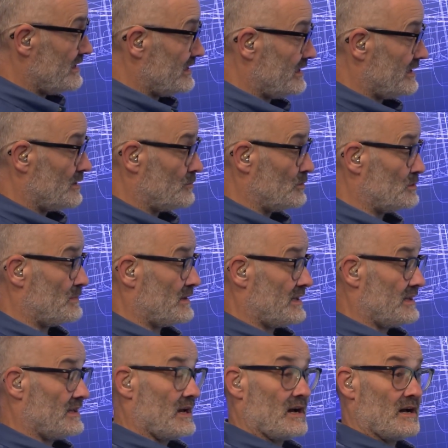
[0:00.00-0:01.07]
here would
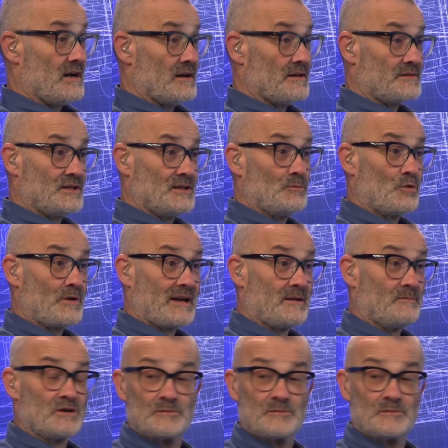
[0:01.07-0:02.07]
be uh, a thermal camera, and